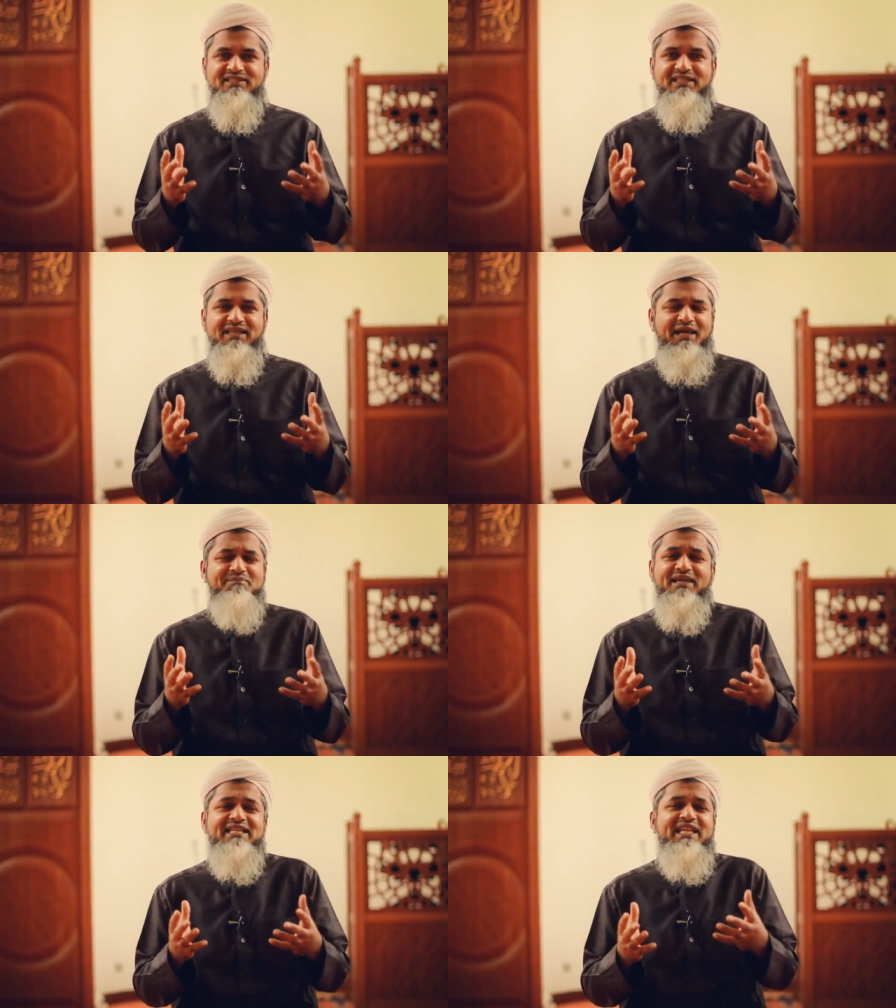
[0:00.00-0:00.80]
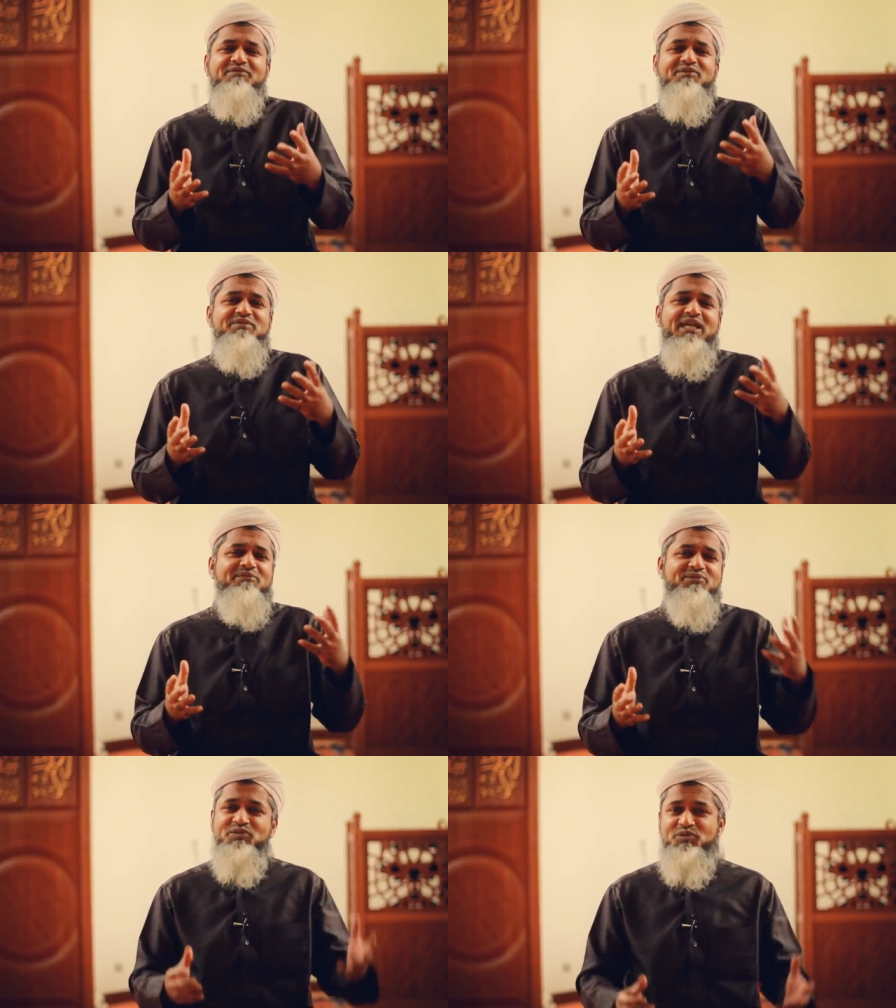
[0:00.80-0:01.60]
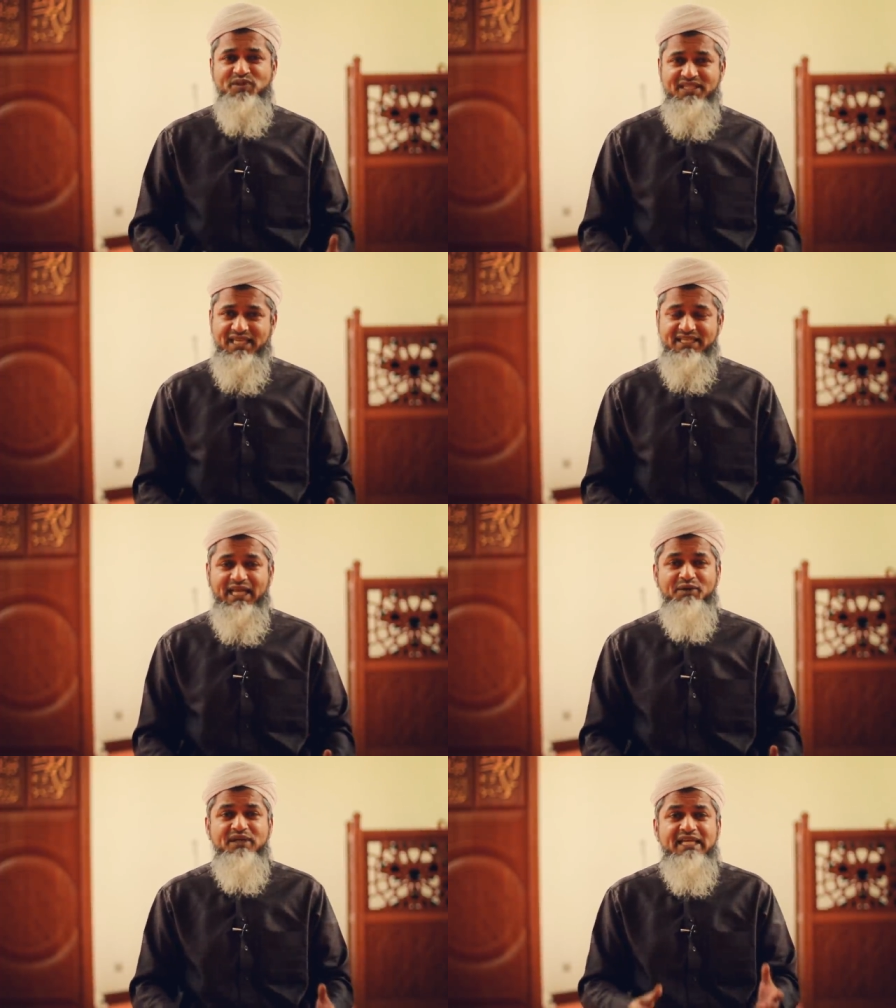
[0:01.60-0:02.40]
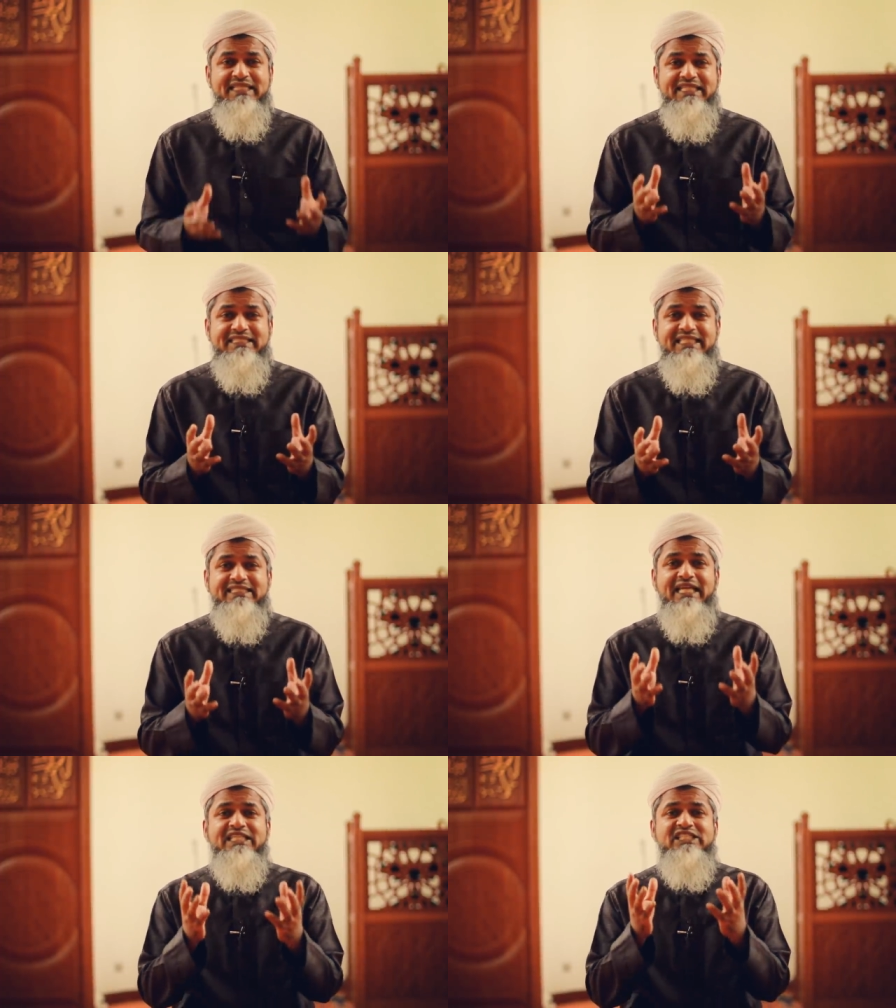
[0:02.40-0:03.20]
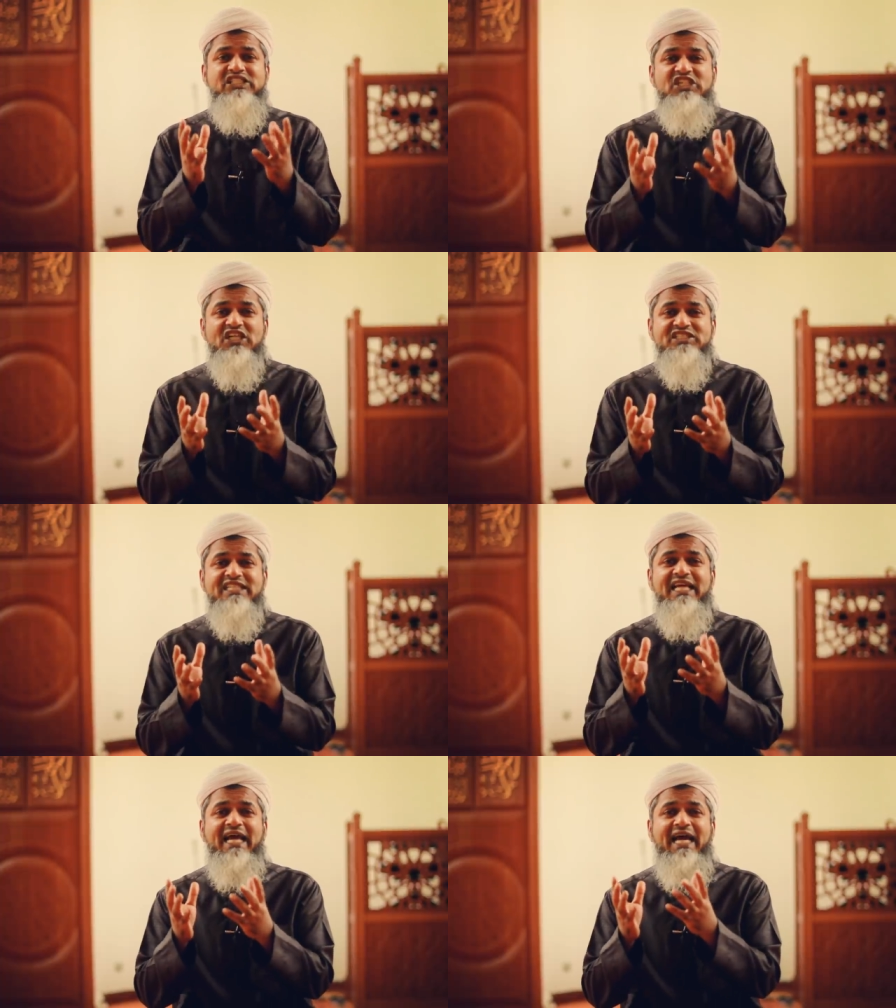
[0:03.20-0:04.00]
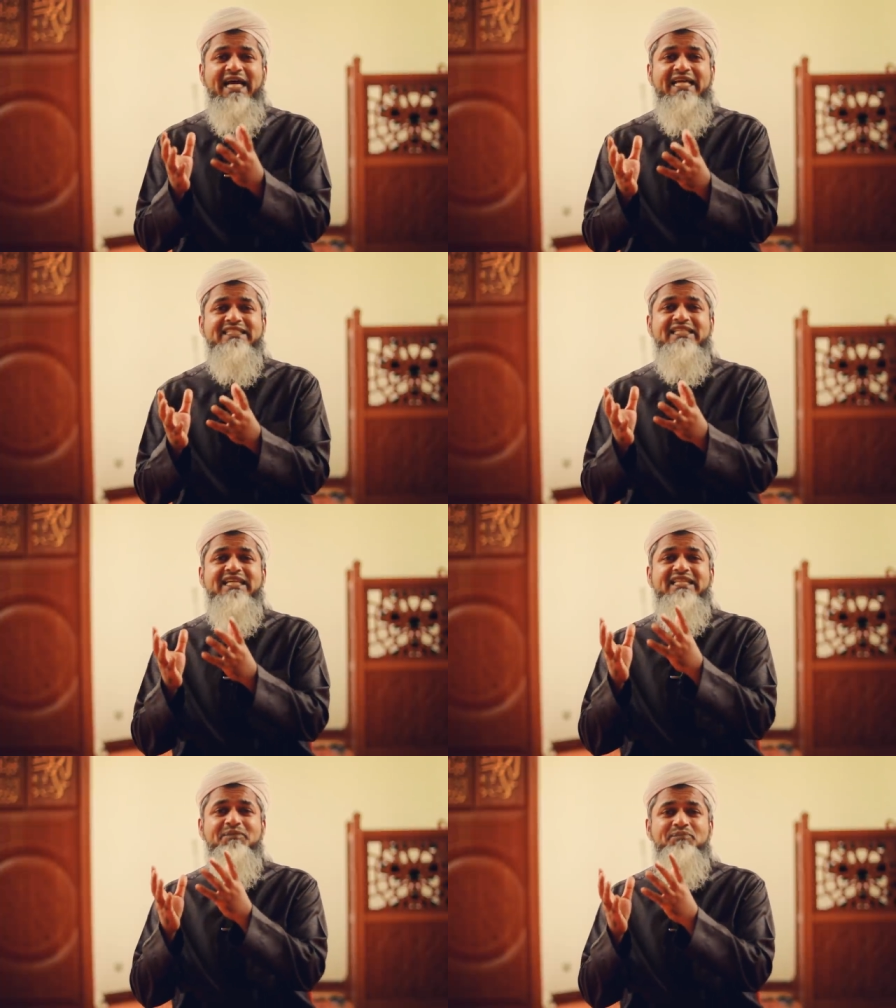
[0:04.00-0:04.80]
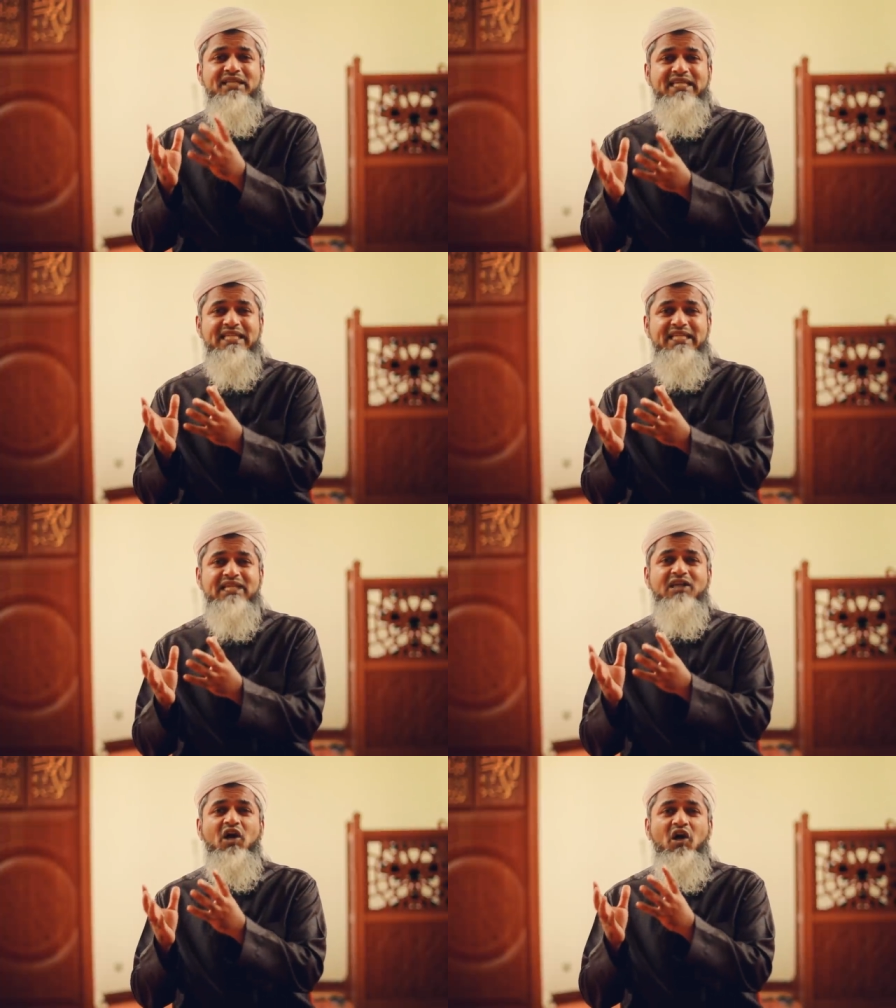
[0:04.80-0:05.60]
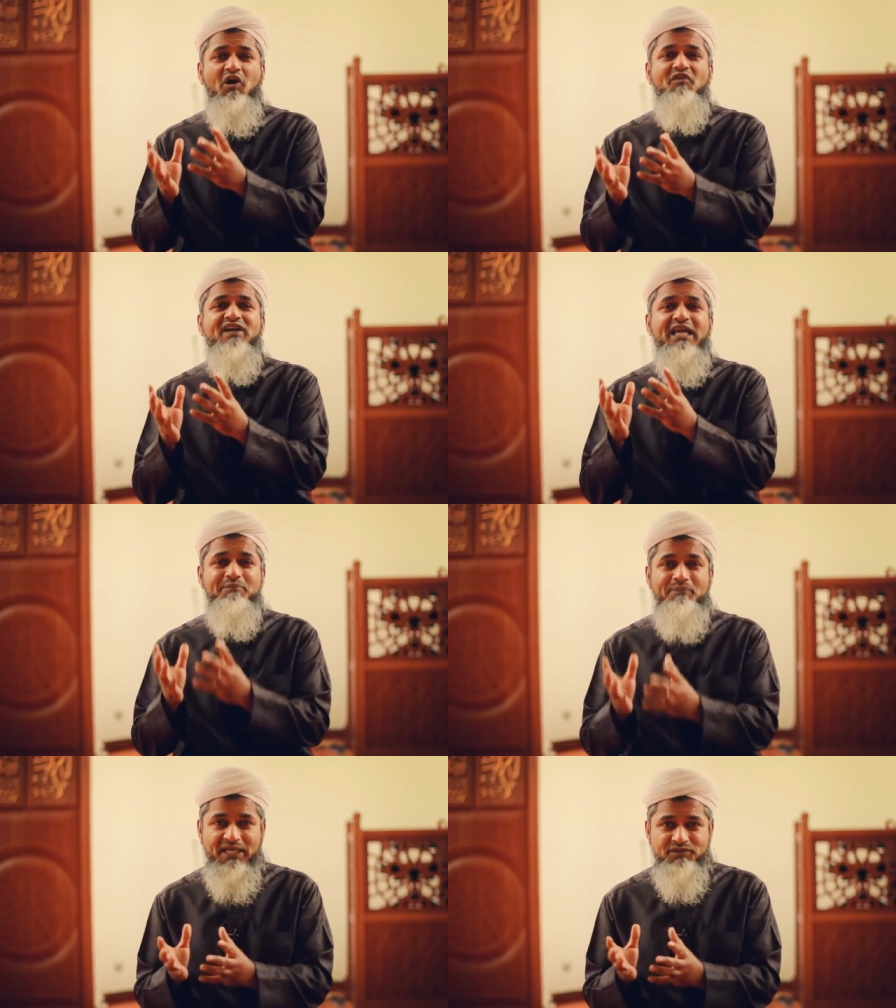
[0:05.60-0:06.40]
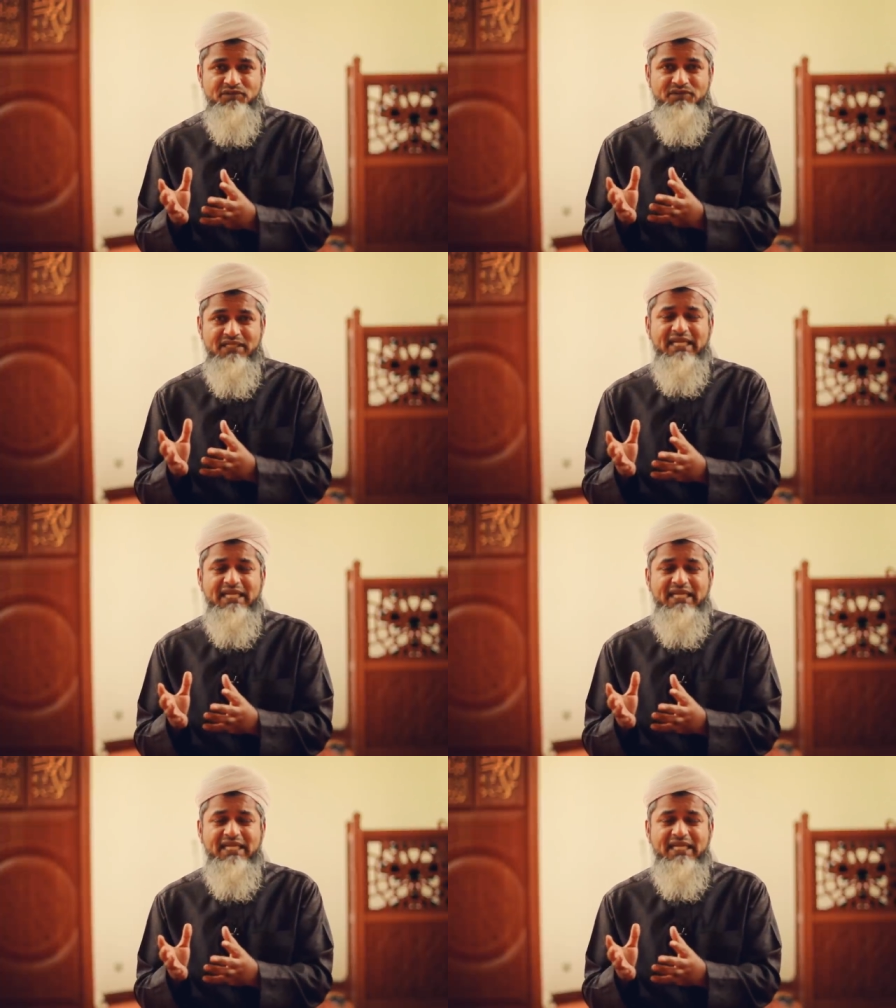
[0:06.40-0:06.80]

that I may never be able to do again. Now, this is just at the beginning of a battle.